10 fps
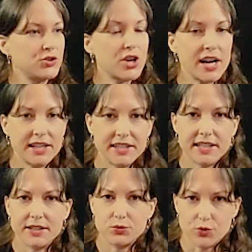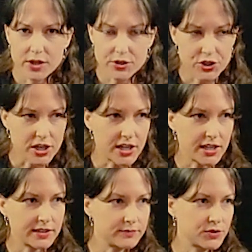China,
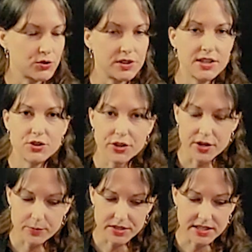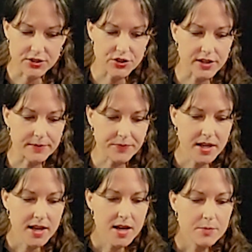Russia, strategic competition,
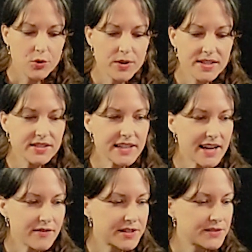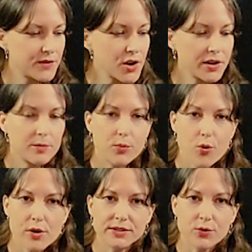but we still have this very
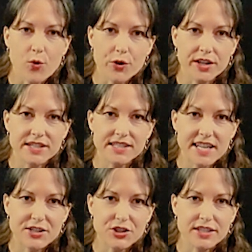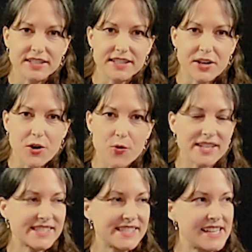important organization, the
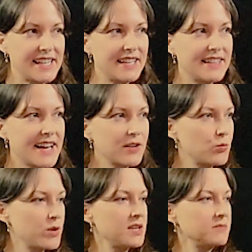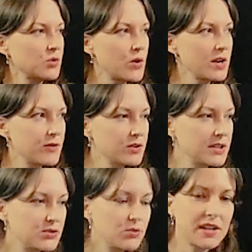OSCE, that we quite
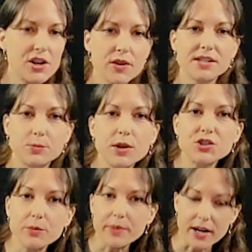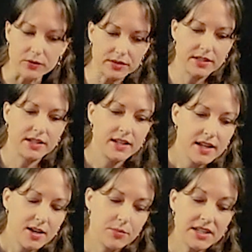frankly don't hear as much about,
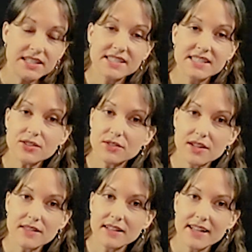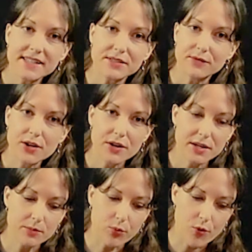but it is still nonetheless
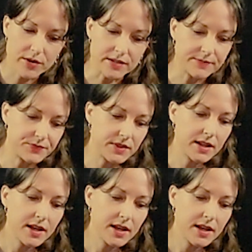very important.